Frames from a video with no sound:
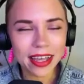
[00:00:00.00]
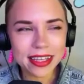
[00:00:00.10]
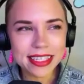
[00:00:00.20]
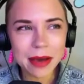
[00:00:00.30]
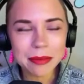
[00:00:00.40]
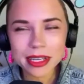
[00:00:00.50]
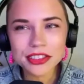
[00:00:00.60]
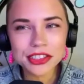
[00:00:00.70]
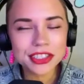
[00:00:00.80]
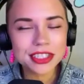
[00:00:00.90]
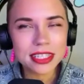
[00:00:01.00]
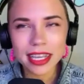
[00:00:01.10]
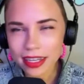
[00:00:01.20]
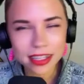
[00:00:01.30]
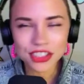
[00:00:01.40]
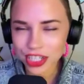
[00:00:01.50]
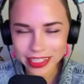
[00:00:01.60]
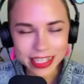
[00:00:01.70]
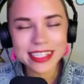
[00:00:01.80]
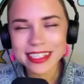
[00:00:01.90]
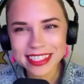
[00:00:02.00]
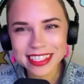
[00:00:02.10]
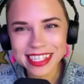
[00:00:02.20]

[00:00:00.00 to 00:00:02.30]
Is that because you're just like a genius?